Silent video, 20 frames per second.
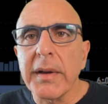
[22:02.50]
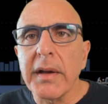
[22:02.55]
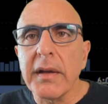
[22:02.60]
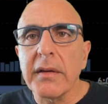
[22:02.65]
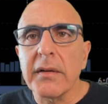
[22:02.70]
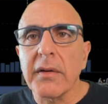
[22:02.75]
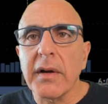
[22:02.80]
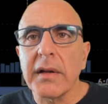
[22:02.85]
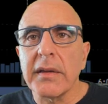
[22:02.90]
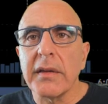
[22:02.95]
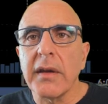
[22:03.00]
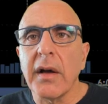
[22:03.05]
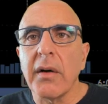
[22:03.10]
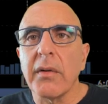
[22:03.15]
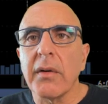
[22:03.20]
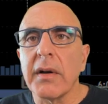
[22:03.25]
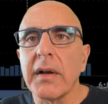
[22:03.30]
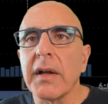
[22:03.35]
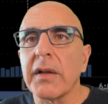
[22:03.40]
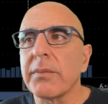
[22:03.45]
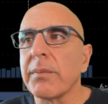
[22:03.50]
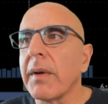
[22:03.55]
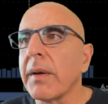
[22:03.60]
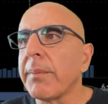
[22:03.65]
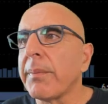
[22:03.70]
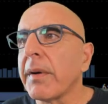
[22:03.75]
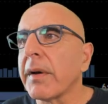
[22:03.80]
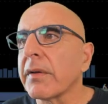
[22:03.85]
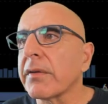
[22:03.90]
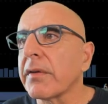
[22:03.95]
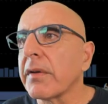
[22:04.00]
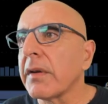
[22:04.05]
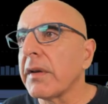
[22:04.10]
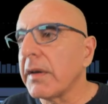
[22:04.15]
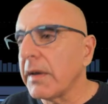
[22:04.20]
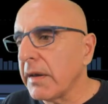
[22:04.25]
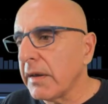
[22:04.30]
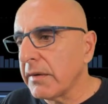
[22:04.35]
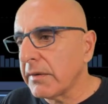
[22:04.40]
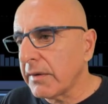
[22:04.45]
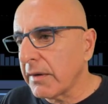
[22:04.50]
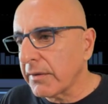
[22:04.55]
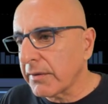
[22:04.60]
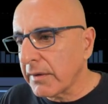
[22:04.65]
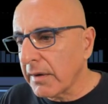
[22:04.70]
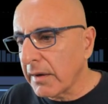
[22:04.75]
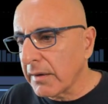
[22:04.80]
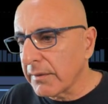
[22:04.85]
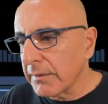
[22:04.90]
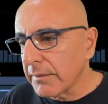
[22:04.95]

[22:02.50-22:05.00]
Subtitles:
it right now. Got my partial in Tesla.